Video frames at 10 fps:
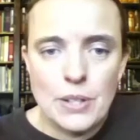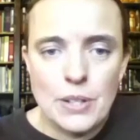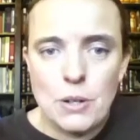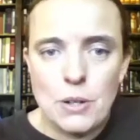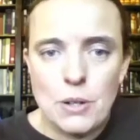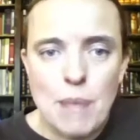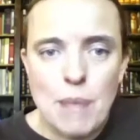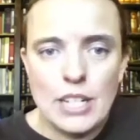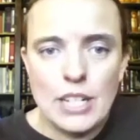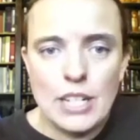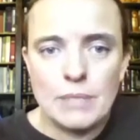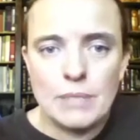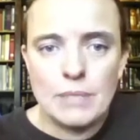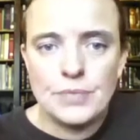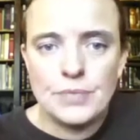general
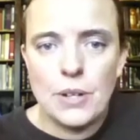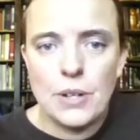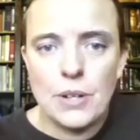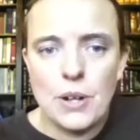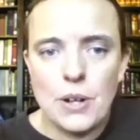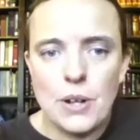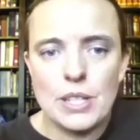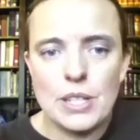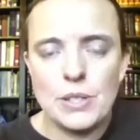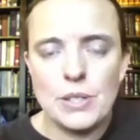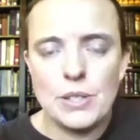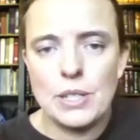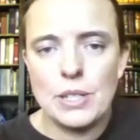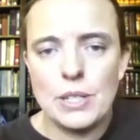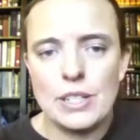population. So go to the
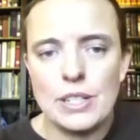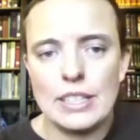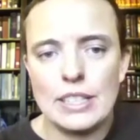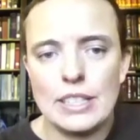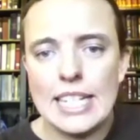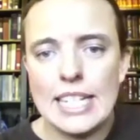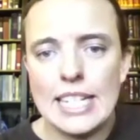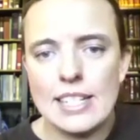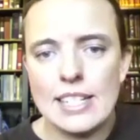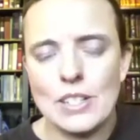student links.